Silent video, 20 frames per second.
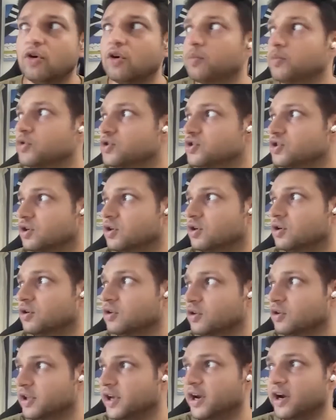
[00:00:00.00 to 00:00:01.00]
almost
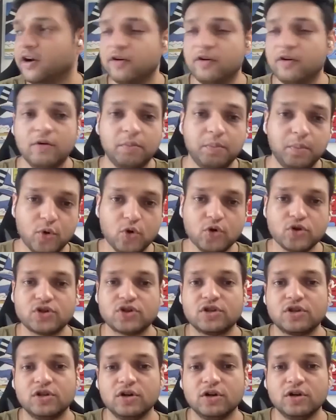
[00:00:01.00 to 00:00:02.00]
there
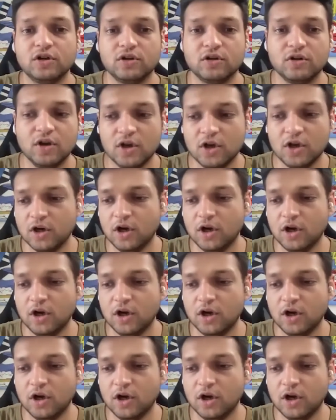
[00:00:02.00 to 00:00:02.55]
post the